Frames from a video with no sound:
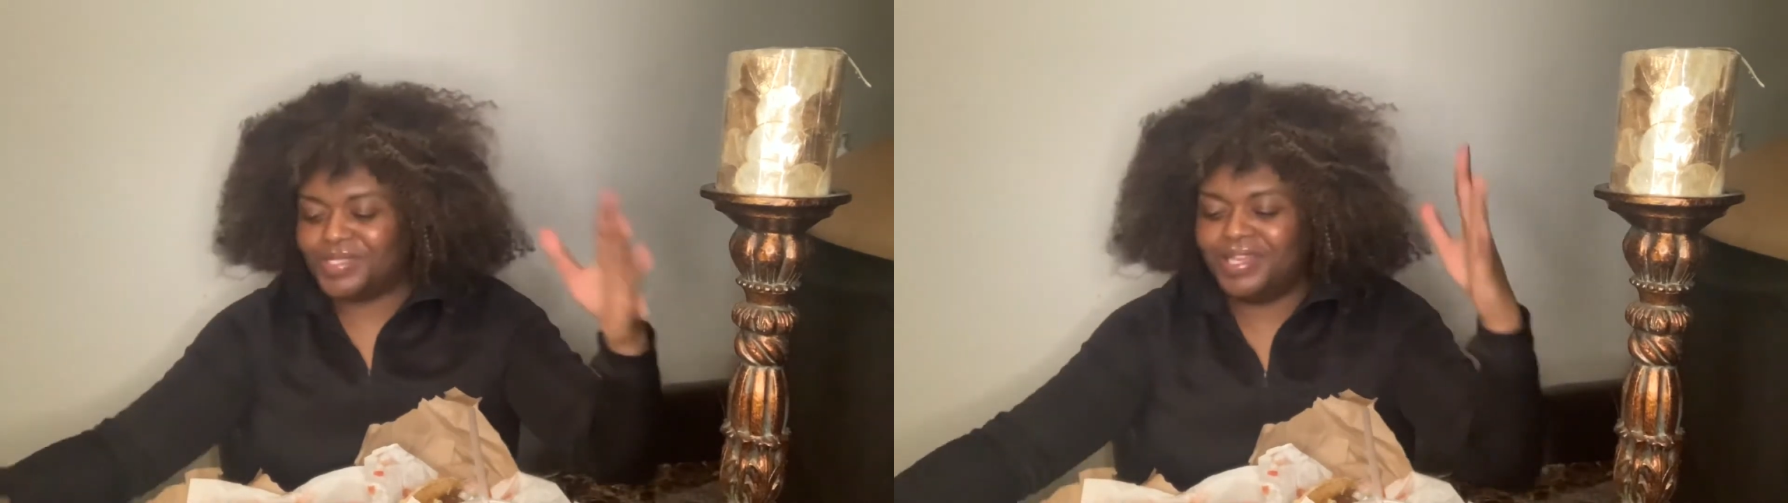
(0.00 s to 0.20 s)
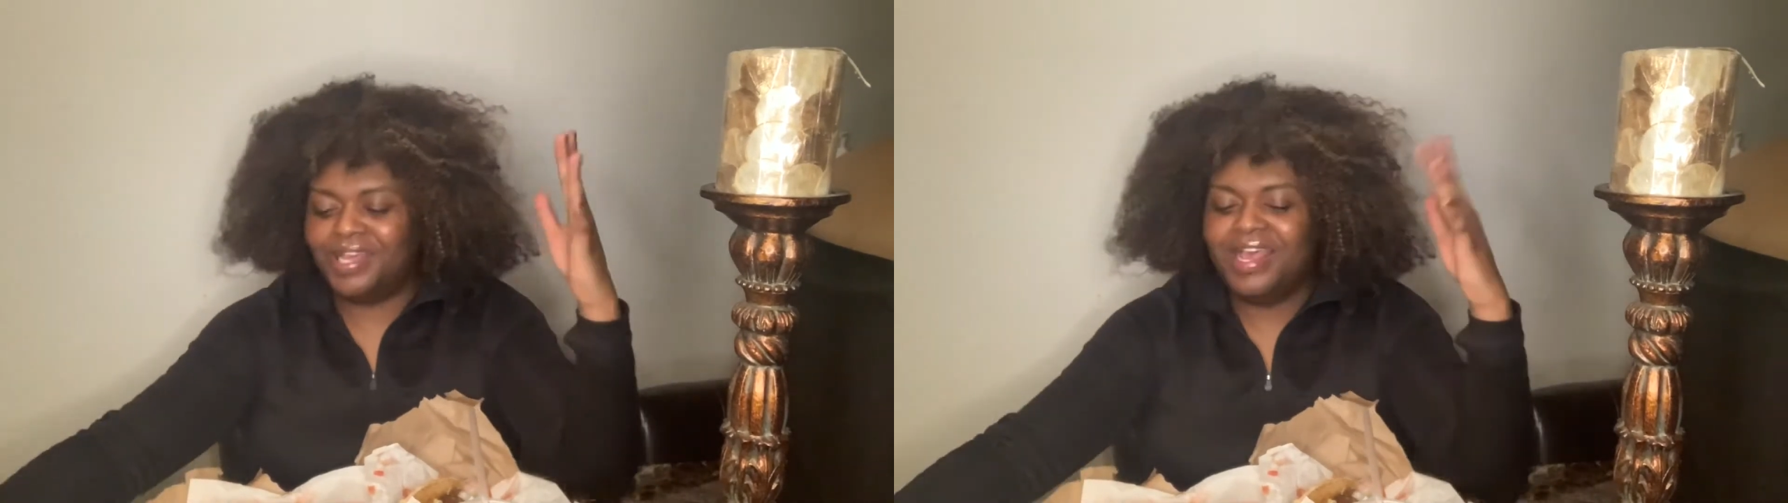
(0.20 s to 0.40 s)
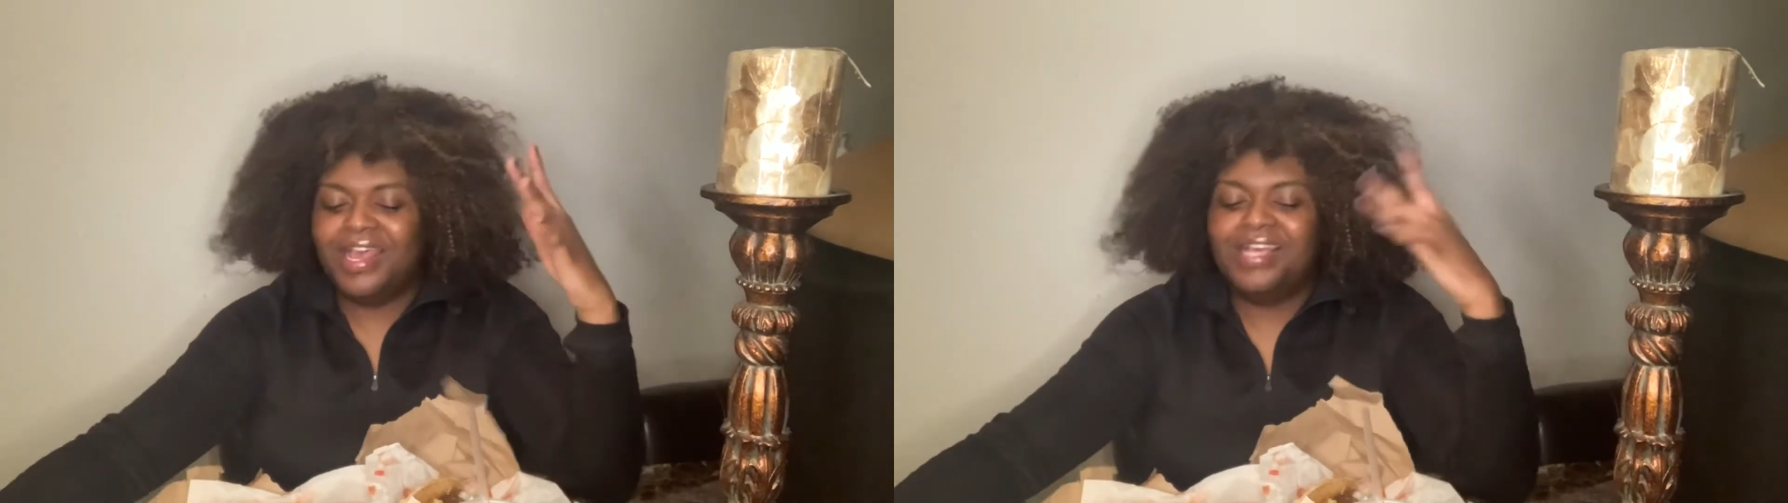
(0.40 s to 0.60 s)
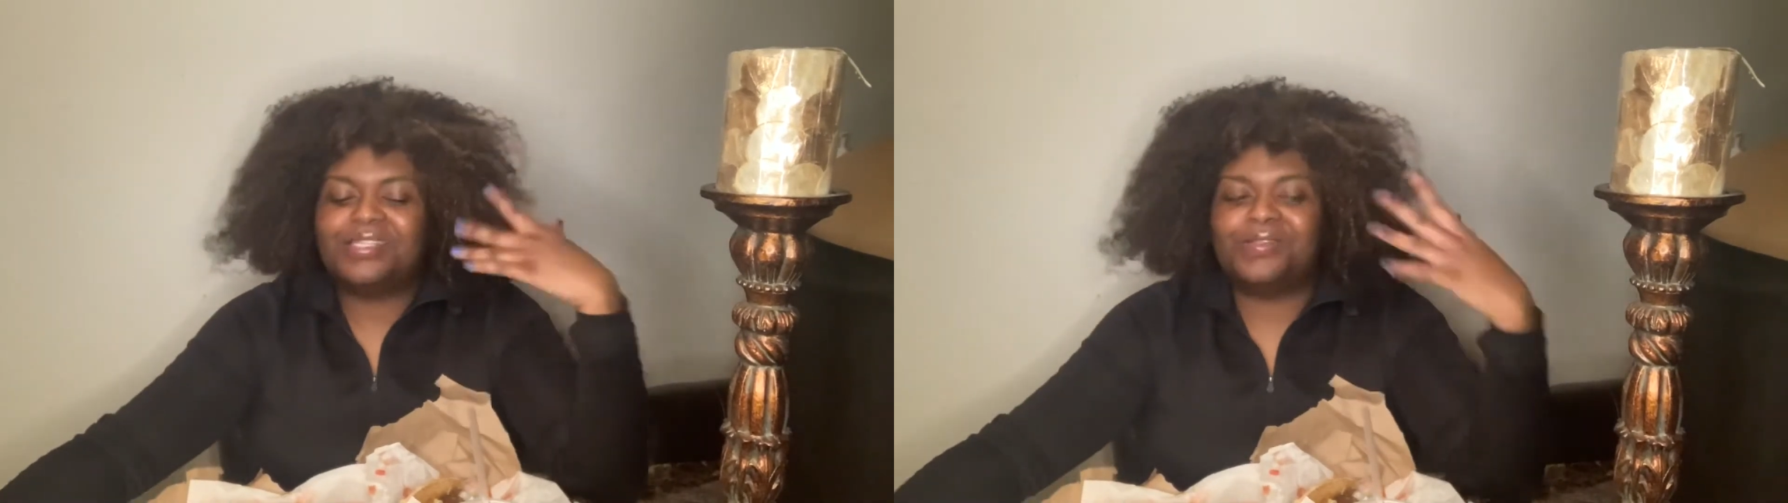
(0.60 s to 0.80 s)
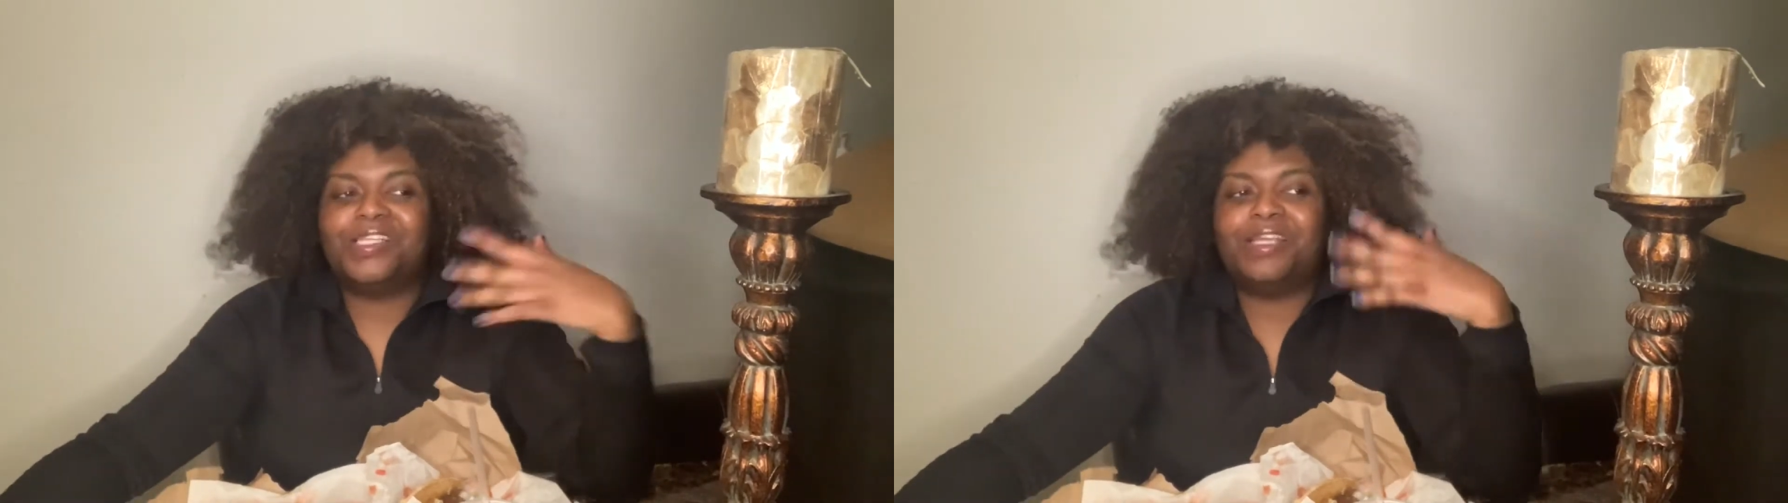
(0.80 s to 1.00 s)
And
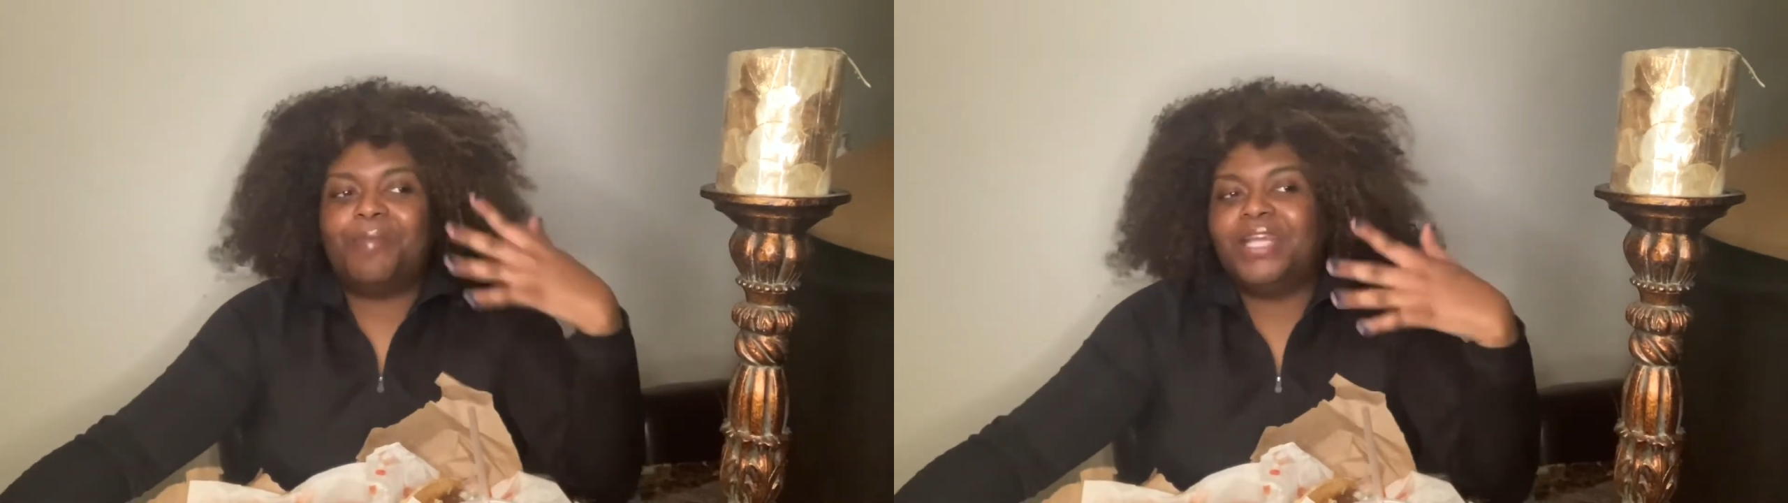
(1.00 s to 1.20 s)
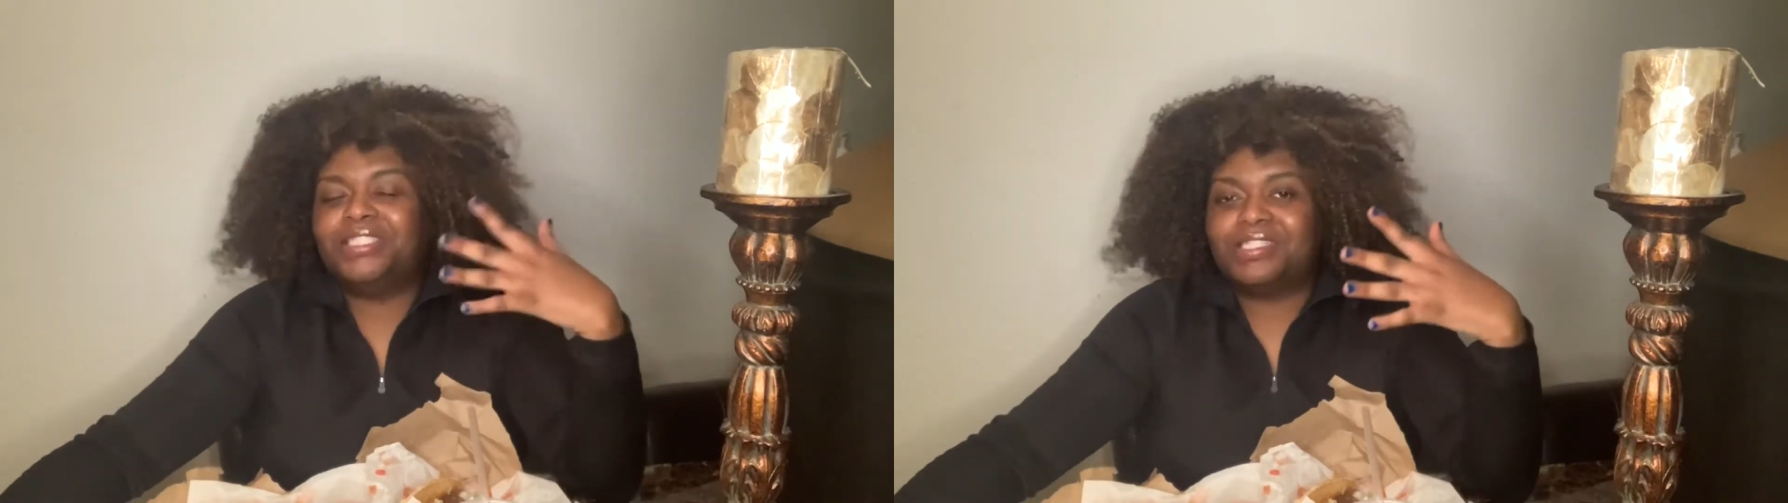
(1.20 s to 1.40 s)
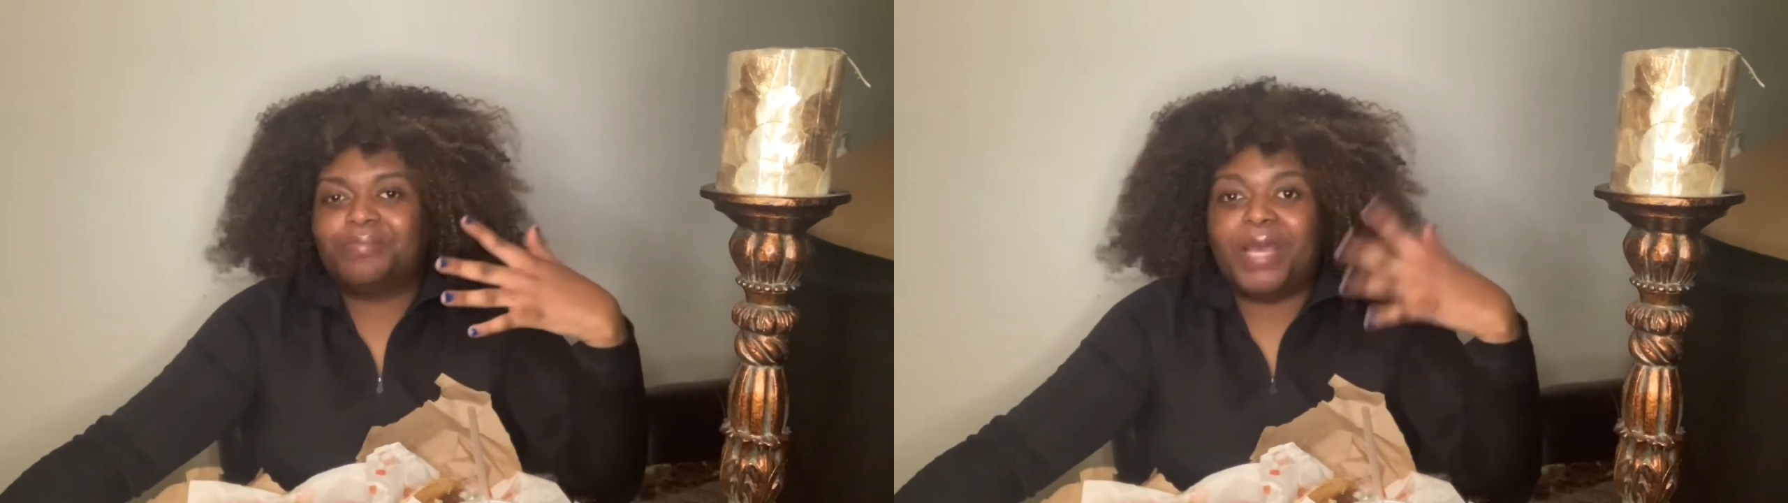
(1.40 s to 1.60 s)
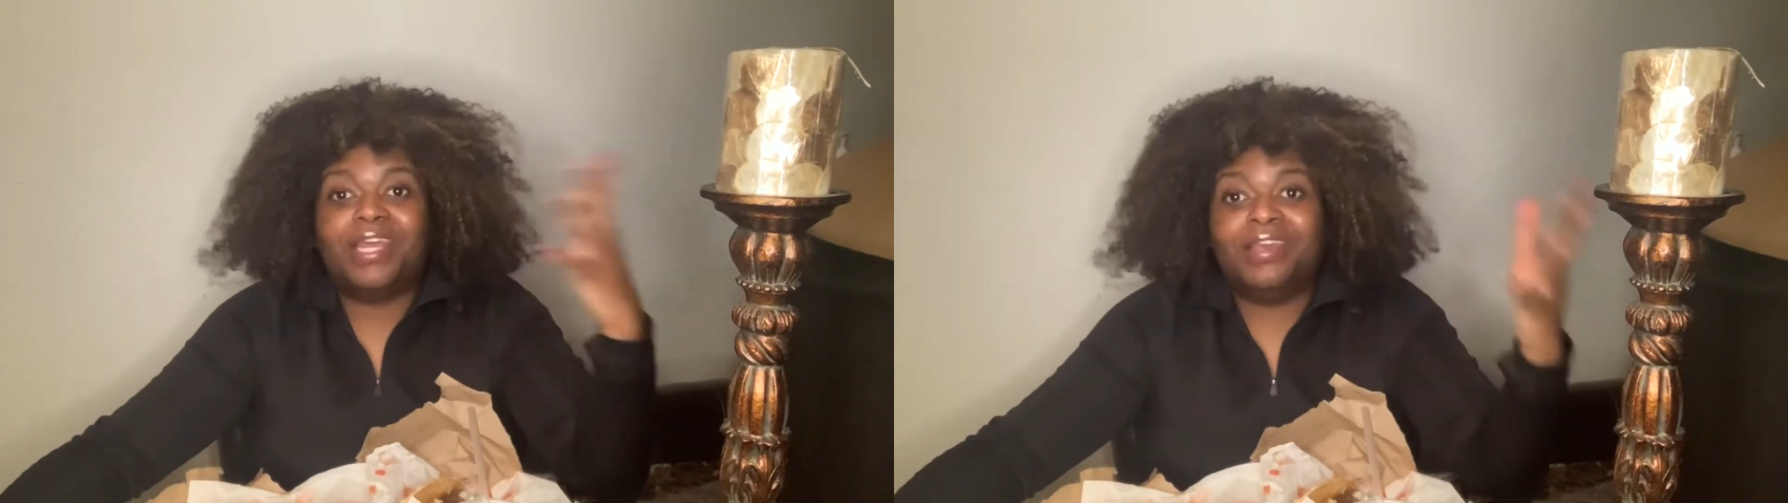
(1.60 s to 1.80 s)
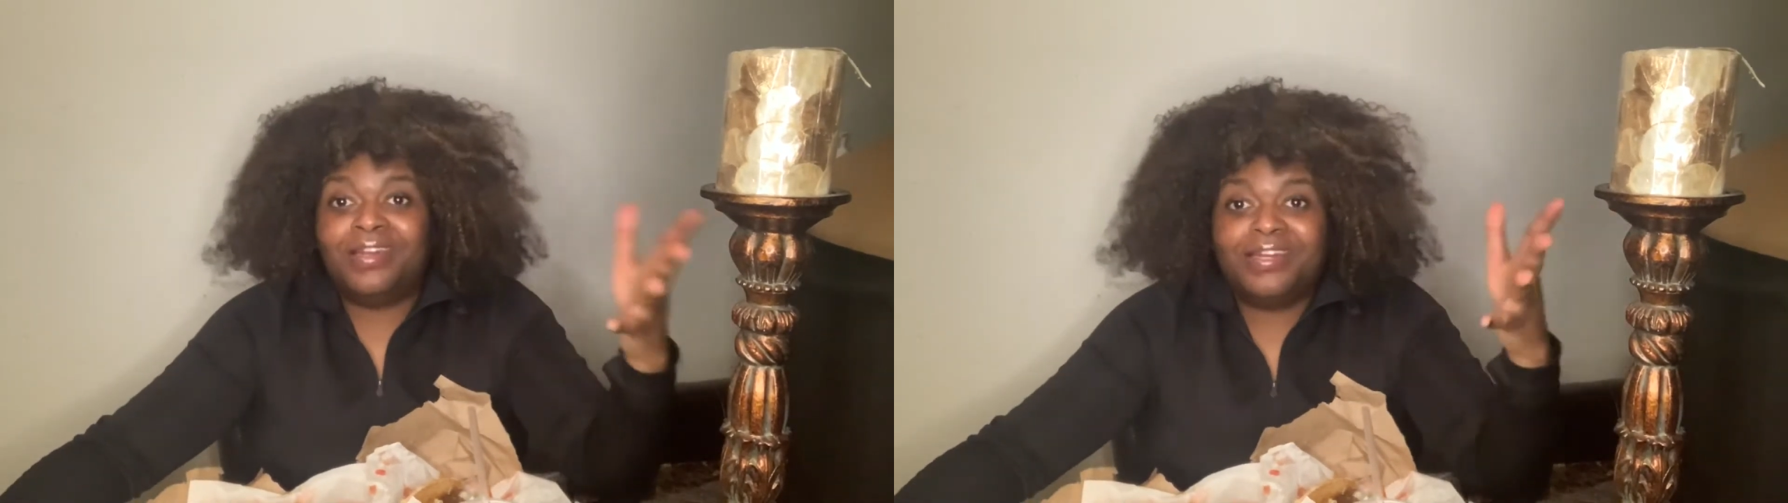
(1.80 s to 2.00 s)
sometimes I might just, by the
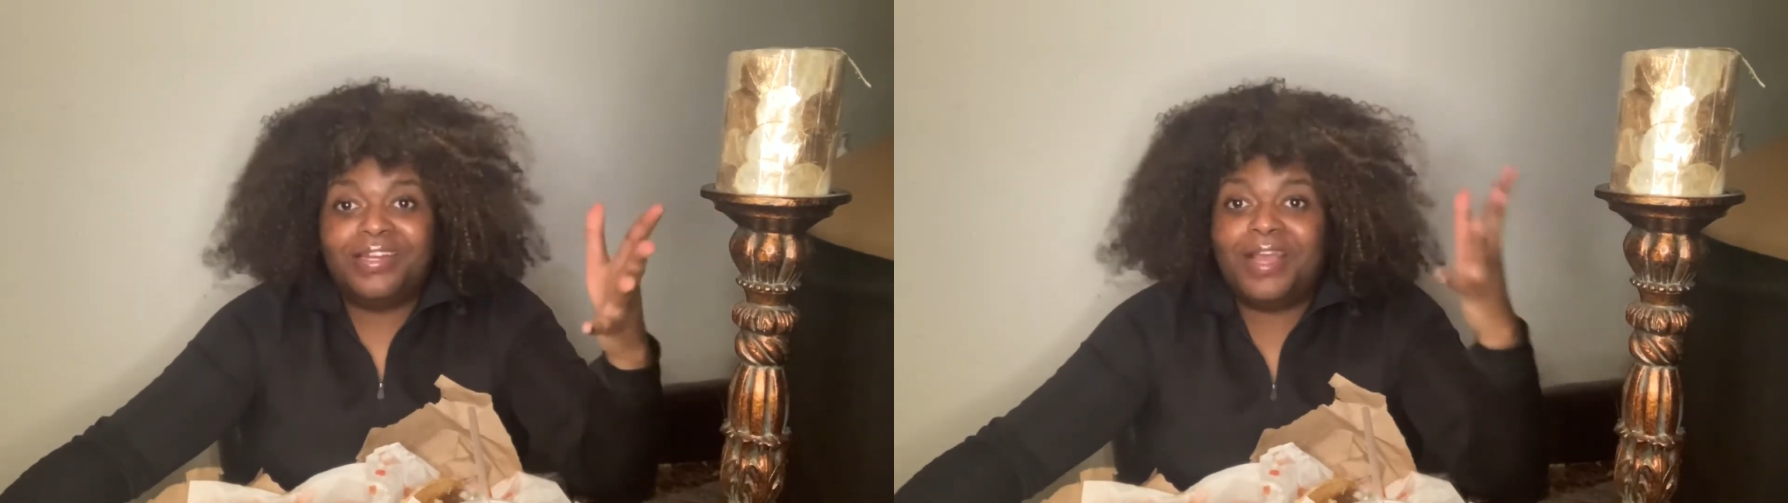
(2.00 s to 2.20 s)
end of the day,